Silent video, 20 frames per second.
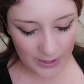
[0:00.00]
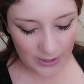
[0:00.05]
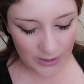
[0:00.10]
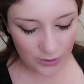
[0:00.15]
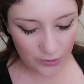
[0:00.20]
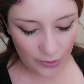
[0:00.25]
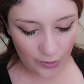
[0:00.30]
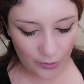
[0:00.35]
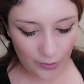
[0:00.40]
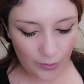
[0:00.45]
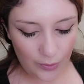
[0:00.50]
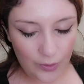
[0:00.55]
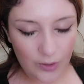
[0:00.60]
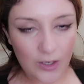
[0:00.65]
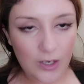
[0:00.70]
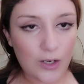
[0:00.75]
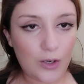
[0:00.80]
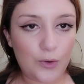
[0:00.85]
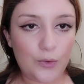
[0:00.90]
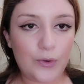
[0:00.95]
So
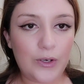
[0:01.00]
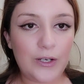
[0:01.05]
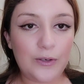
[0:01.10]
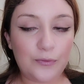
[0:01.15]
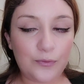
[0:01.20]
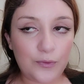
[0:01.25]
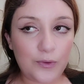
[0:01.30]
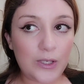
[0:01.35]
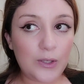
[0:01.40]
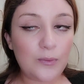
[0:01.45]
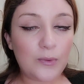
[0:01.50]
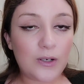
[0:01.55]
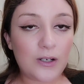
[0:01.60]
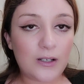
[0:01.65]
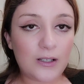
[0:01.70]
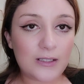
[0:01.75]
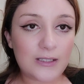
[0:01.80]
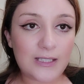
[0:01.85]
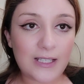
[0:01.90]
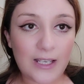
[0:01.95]
if we were
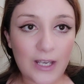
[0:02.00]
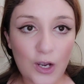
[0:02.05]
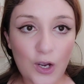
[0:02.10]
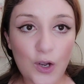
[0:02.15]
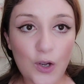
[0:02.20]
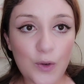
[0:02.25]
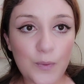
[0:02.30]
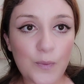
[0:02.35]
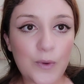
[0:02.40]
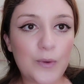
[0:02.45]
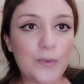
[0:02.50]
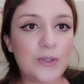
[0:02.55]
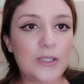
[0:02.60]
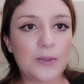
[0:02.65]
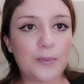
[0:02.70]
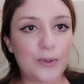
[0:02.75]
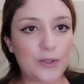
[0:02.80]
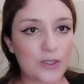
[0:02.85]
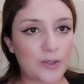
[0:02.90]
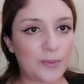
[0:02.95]
to get home, we were
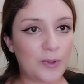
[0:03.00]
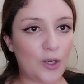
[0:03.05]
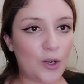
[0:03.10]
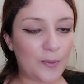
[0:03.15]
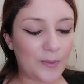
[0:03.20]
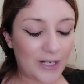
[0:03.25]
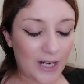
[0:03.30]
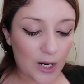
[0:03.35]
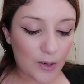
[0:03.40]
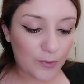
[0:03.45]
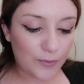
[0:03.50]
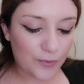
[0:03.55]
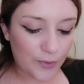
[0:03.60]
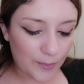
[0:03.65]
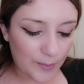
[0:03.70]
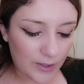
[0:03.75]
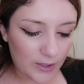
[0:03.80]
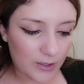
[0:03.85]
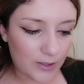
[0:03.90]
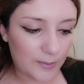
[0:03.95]
supposed to be home an hour before
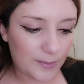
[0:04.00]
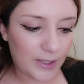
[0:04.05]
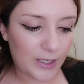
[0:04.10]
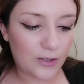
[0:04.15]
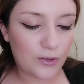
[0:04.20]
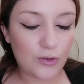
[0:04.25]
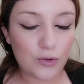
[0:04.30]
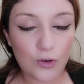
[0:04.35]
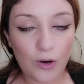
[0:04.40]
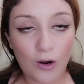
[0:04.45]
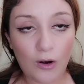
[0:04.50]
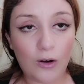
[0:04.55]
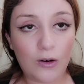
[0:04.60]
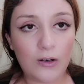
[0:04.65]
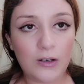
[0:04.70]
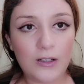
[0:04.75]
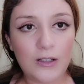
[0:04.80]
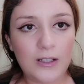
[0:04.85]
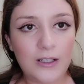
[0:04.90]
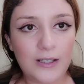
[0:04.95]
Maghreb, like not
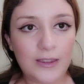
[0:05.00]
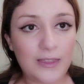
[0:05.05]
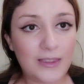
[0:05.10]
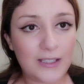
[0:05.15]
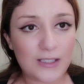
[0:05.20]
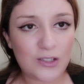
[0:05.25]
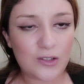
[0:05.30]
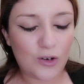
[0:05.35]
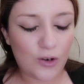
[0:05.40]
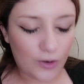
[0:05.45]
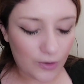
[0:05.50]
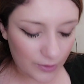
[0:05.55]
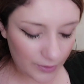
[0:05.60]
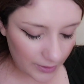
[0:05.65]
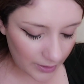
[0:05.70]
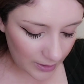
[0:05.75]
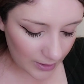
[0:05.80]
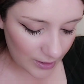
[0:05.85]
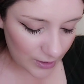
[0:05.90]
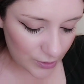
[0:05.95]
this long.
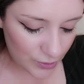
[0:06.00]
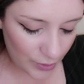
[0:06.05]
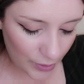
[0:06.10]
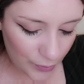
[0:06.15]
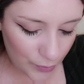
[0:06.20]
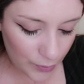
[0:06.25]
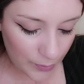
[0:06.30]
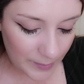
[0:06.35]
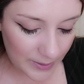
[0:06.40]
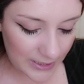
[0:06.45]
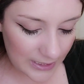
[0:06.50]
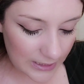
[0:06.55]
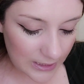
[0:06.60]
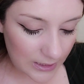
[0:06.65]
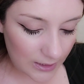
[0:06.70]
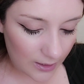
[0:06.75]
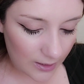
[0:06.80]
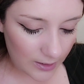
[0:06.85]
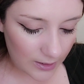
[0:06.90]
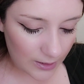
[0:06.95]
So I called my sister,
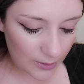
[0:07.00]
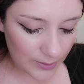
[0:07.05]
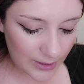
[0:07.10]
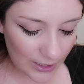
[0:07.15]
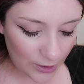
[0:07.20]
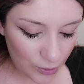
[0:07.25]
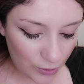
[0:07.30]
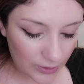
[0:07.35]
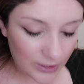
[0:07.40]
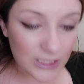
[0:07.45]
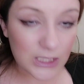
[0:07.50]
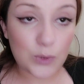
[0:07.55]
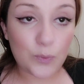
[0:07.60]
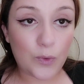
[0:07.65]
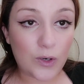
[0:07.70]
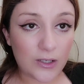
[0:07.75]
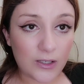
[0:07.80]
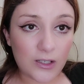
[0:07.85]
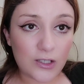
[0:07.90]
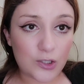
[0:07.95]
and I was like, look, there's one
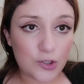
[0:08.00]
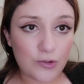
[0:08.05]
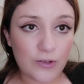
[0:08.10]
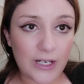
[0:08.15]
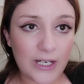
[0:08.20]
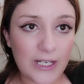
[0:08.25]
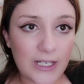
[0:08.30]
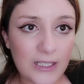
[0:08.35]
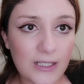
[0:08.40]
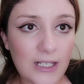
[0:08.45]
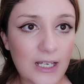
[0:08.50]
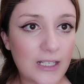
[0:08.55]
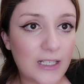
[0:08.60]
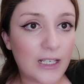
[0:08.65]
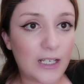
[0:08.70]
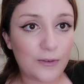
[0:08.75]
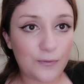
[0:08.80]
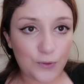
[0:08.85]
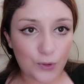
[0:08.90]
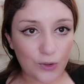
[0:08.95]
last train, and
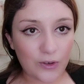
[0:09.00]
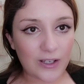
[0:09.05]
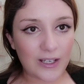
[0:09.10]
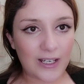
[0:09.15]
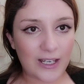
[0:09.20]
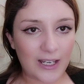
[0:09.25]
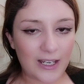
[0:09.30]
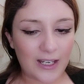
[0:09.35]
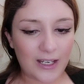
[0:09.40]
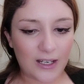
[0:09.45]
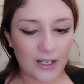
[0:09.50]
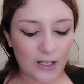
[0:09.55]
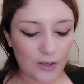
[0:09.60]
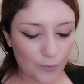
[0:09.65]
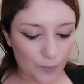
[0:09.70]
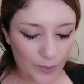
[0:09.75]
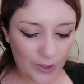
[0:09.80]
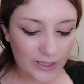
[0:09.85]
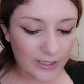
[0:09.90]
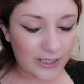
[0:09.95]
if you're not here,
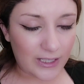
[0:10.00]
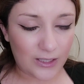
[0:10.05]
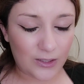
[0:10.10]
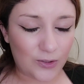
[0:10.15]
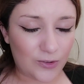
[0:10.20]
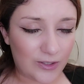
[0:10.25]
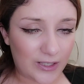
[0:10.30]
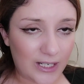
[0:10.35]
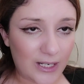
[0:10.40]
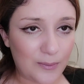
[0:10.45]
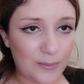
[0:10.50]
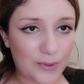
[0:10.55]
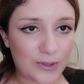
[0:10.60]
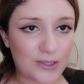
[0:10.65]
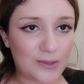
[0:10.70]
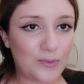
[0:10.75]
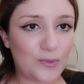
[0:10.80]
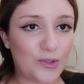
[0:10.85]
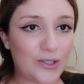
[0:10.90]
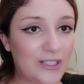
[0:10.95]
we're getting on it, because I'm
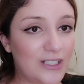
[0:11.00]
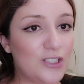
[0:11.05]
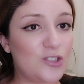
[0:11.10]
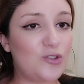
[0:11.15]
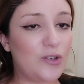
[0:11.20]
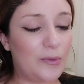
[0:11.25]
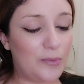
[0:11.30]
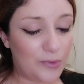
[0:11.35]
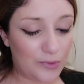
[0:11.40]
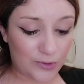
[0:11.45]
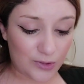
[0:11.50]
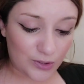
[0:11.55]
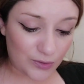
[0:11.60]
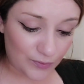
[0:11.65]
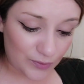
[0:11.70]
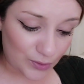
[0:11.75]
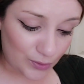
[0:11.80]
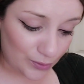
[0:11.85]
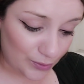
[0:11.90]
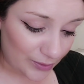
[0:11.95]
not getting in trouble because of
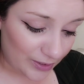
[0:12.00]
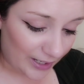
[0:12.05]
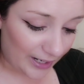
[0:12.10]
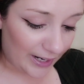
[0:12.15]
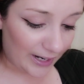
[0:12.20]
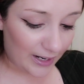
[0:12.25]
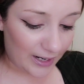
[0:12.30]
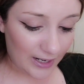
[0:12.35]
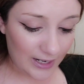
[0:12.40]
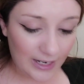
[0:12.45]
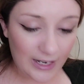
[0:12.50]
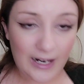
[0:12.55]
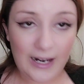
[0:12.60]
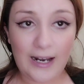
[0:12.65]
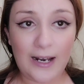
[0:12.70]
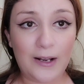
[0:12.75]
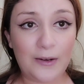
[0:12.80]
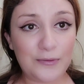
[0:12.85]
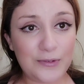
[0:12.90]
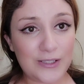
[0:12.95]
you. Like,
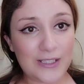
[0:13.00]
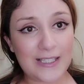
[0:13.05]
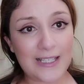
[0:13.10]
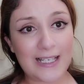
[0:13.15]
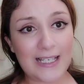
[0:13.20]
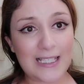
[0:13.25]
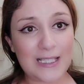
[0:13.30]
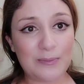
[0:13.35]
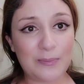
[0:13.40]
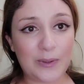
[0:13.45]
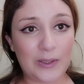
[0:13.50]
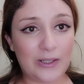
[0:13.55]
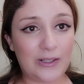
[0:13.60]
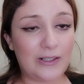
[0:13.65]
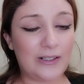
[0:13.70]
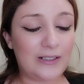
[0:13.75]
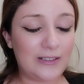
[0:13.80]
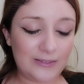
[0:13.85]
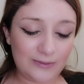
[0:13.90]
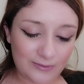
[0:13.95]
love you, sis, but
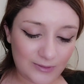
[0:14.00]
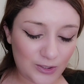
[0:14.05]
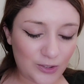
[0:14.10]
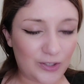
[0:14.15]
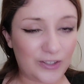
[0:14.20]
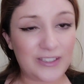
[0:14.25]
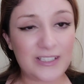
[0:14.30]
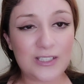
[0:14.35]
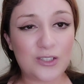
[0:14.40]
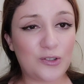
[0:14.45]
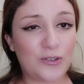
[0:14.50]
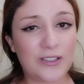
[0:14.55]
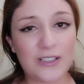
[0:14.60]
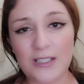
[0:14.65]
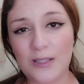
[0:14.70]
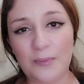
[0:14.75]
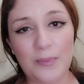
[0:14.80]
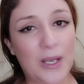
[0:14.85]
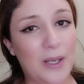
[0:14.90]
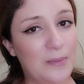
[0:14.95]
you know, this story doesn't
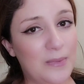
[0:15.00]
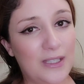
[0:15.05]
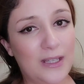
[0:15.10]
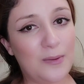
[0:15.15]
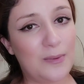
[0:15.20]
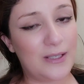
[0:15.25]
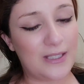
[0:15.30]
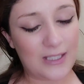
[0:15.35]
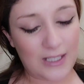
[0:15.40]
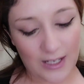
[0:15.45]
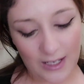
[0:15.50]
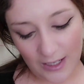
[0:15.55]
paint me in the best light.